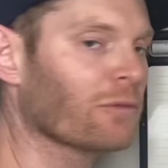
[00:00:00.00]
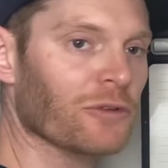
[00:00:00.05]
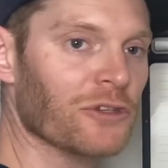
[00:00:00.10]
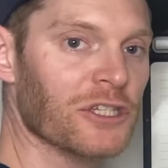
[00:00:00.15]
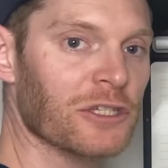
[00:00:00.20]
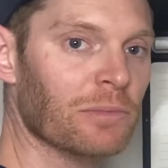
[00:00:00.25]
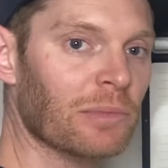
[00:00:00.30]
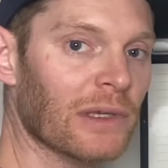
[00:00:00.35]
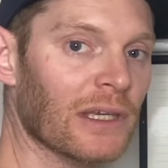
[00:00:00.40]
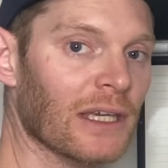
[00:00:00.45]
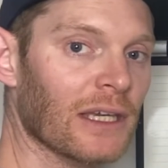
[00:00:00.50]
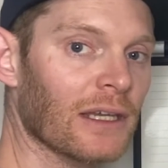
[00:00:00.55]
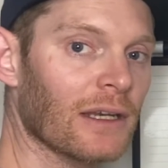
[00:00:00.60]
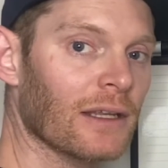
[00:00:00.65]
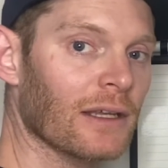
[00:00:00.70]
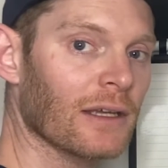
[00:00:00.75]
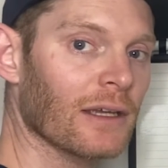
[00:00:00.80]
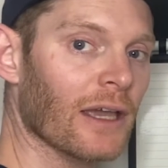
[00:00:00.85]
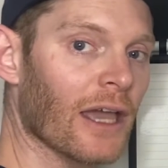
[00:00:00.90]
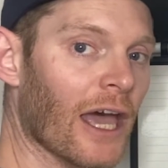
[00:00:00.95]
speed.
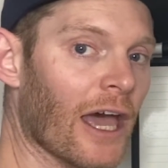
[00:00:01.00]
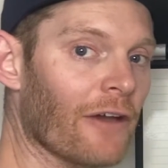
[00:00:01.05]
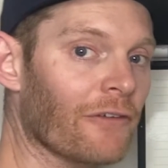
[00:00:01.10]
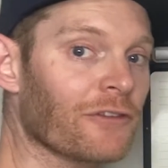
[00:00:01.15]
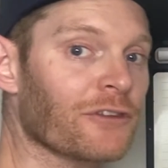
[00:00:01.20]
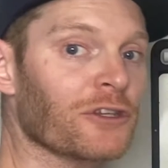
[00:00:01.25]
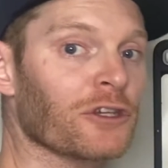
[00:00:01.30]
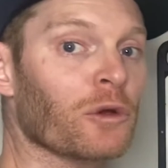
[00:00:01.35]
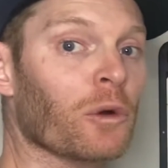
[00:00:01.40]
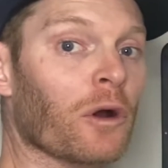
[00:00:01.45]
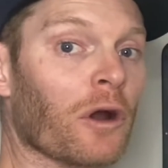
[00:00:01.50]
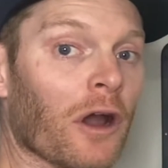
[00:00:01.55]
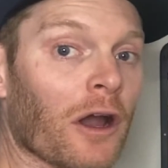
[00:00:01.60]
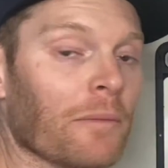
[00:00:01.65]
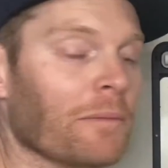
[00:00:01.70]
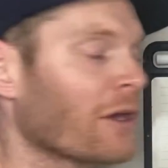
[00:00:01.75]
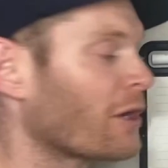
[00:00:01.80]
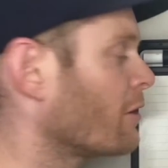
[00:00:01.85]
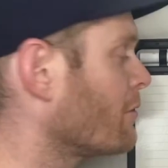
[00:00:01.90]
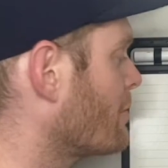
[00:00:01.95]
F2, or our
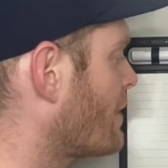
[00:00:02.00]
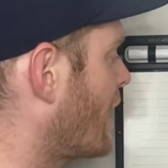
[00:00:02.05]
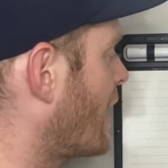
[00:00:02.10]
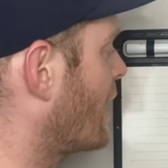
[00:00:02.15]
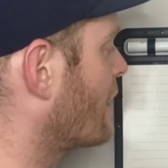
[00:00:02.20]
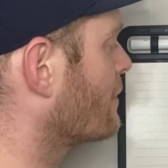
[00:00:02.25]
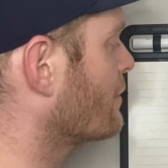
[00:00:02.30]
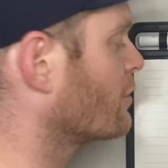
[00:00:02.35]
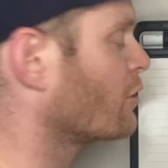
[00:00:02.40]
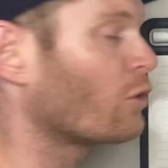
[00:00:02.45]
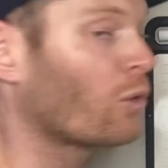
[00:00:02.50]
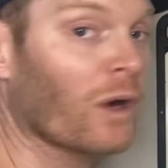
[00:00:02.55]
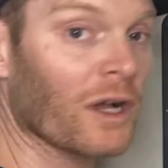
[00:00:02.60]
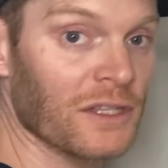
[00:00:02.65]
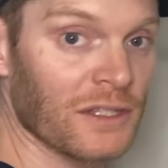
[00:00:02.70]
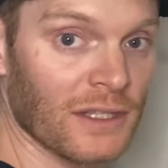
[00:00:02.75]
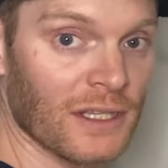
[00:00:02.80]
middleman, who was the